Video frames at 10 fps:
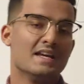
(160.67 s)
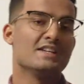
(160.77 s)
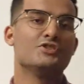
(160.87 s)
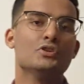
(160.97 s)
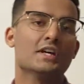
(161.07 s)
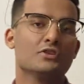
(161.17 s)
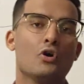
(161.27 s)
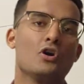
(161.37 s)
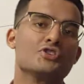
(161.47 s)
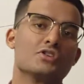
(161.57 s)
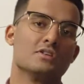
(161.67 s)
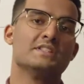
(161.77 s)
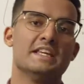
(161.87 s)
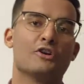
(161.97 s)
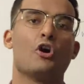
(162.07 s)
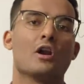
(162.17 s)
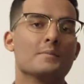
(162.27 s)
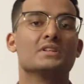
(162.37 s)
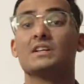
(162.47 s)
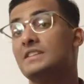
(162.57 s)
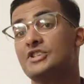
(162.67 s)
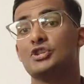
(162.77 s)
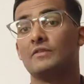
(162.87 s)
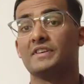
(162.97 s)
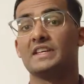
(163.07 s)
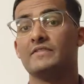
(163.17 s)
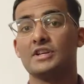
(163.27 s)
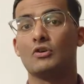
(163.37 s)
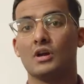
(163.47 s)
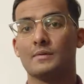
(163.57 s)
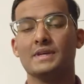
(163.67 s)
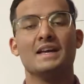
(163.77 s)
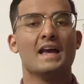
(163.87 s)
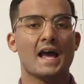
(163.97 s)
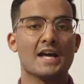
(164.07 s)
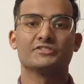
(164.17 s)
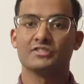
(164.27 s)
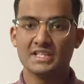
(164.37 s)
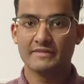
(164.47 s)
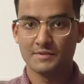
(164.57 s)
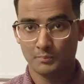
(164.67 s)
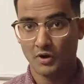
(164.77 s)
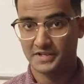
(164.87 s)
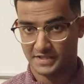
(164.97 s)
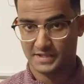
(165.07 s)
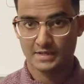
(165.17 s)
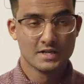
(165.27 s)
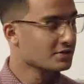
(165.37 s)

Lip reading: is you can gauge the economic condition of a given economy at three given points.